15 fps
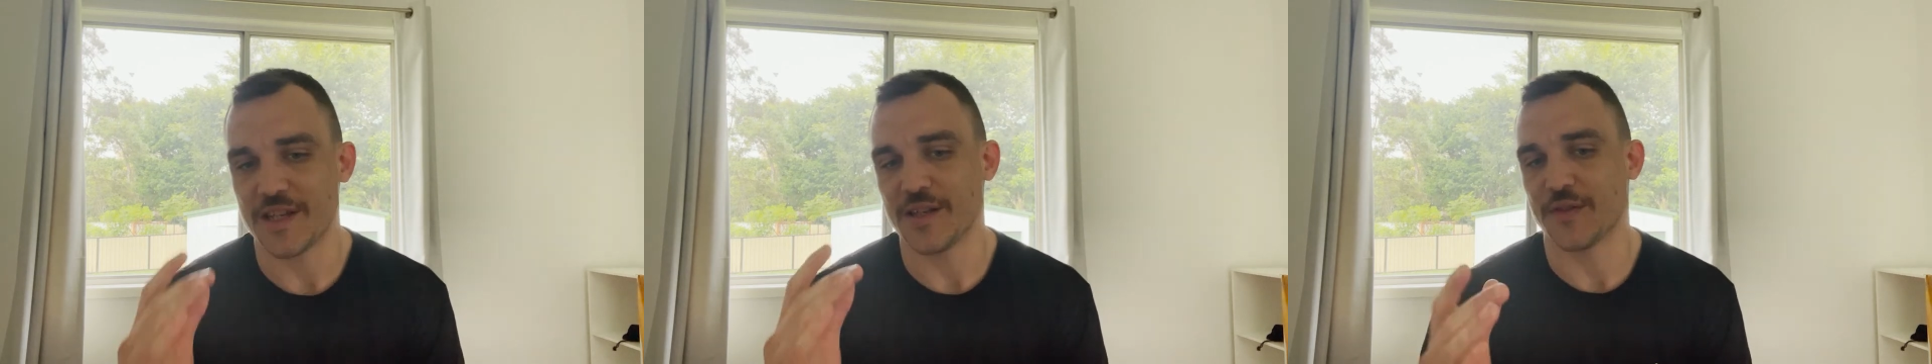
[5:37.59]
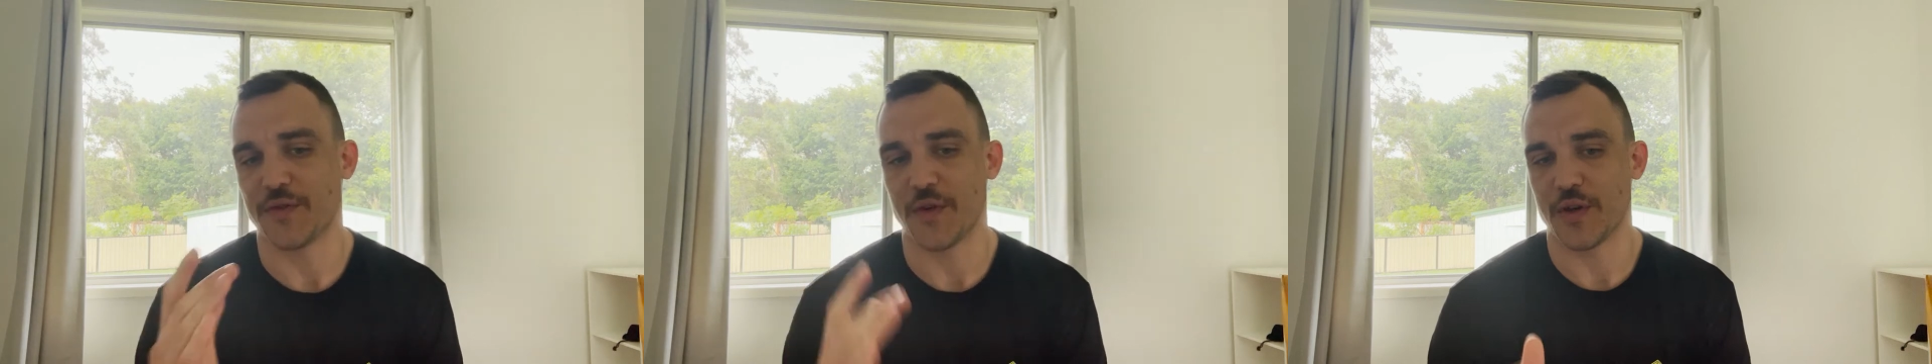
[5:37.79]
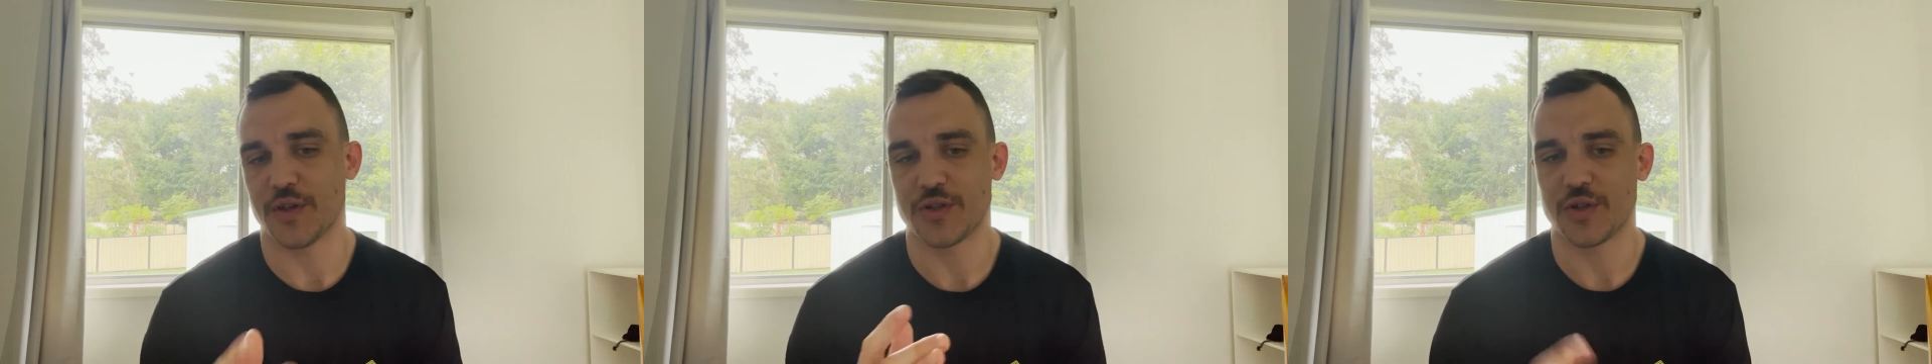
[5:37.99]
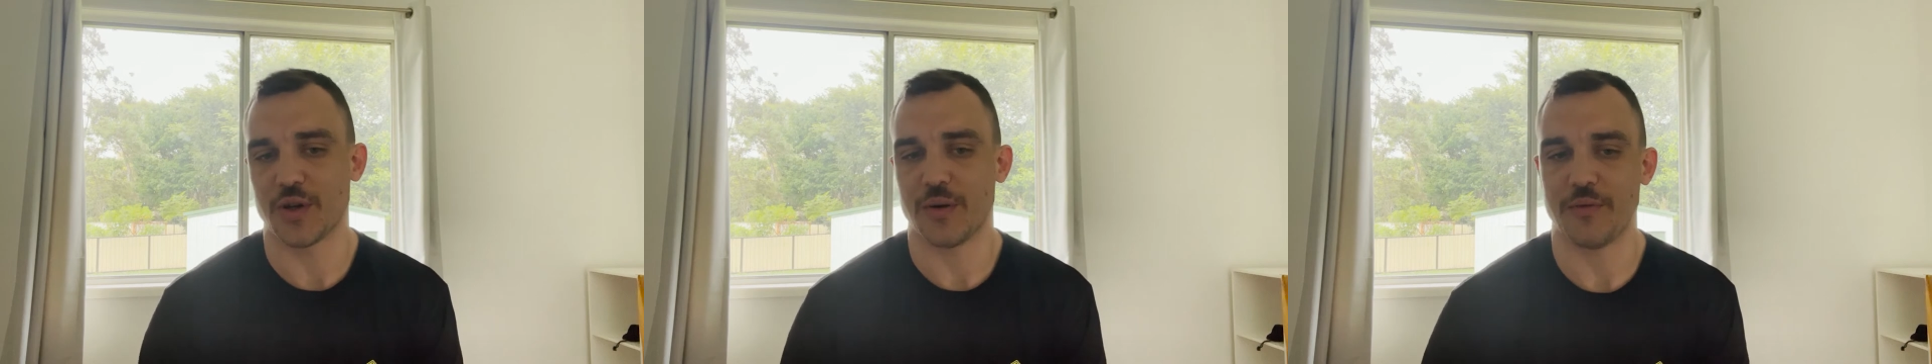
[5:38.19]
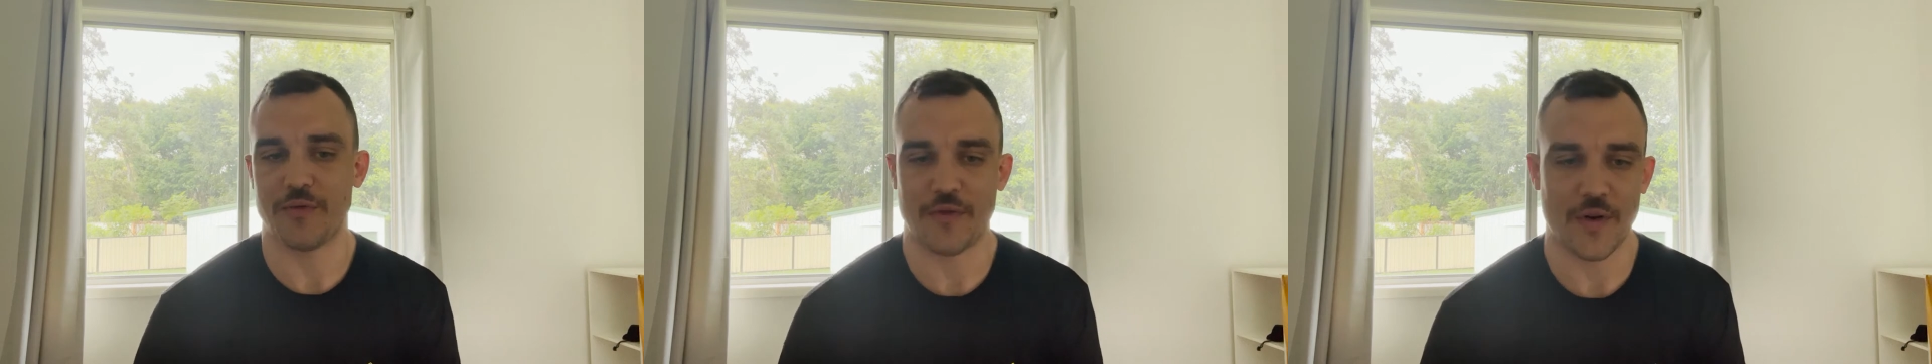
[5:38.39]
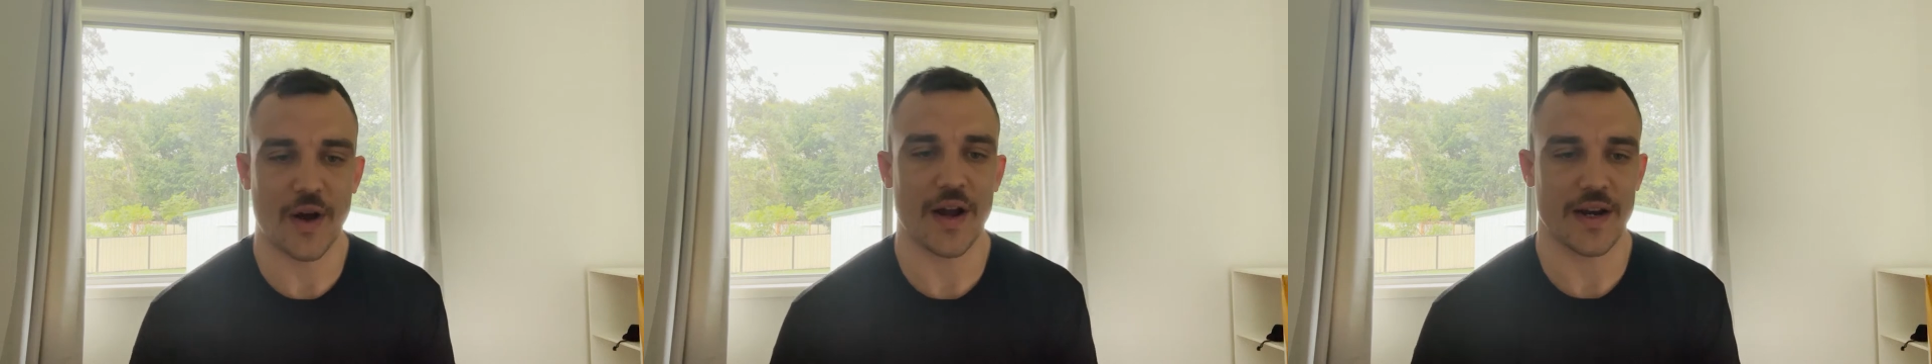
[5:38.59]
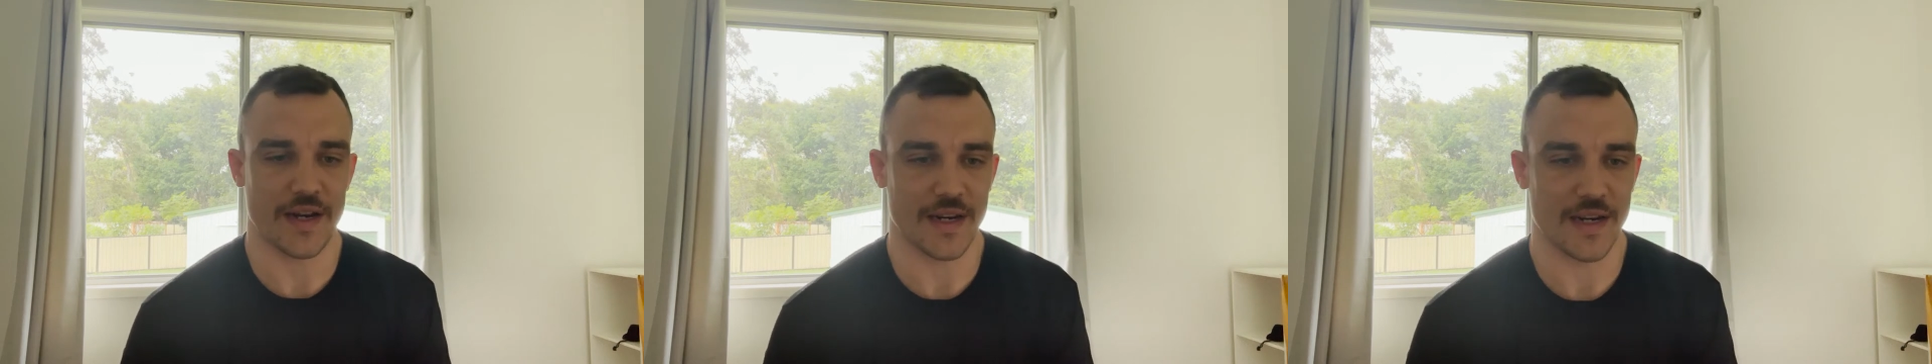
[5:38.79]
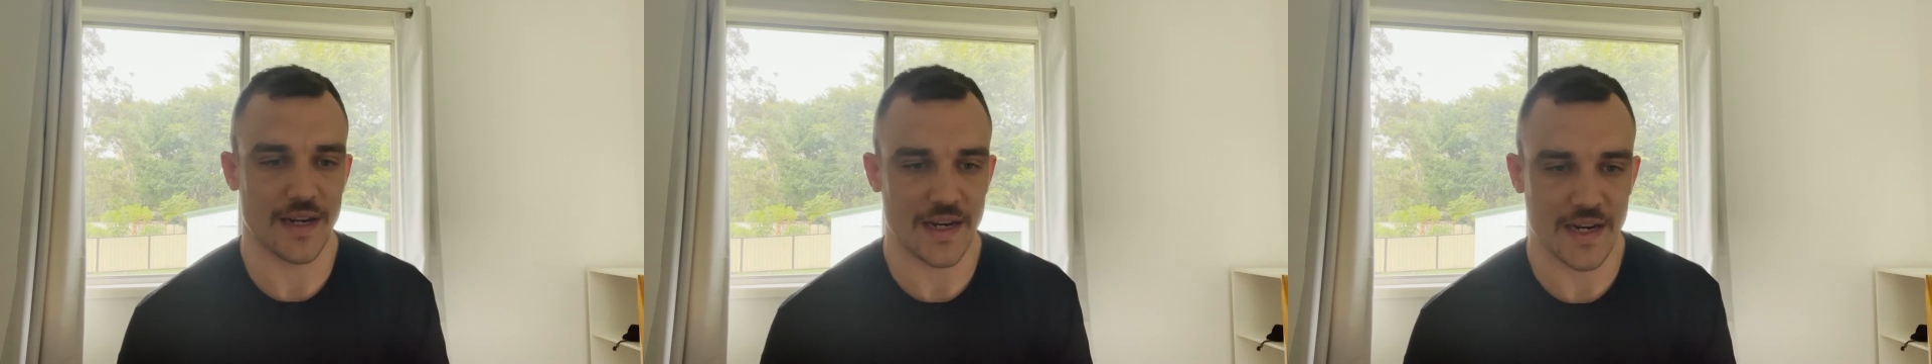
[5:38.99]
his first time
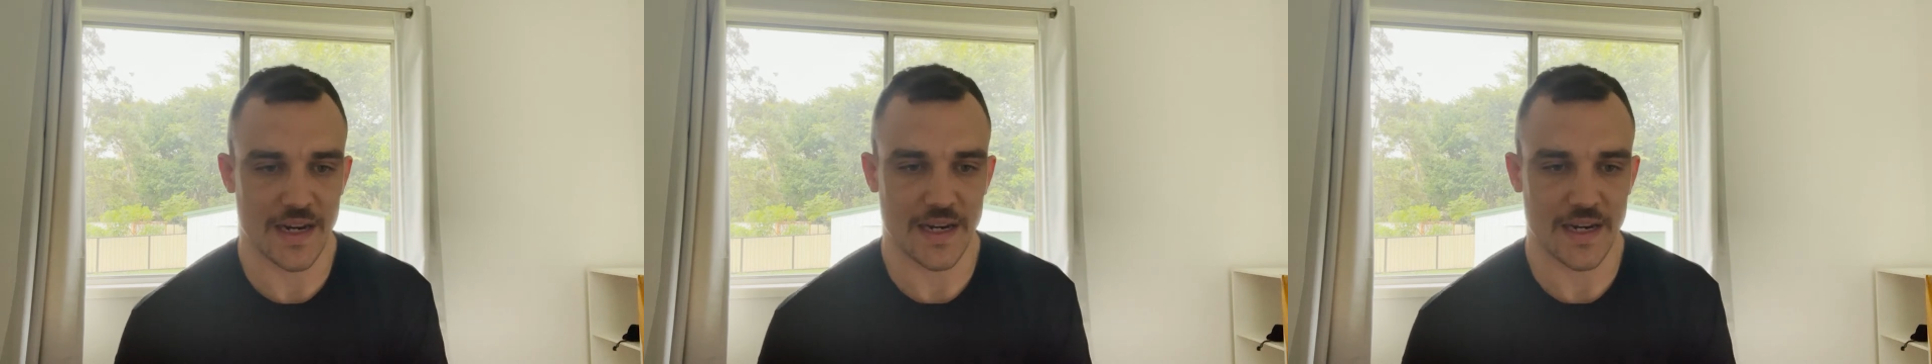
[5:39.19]
fighting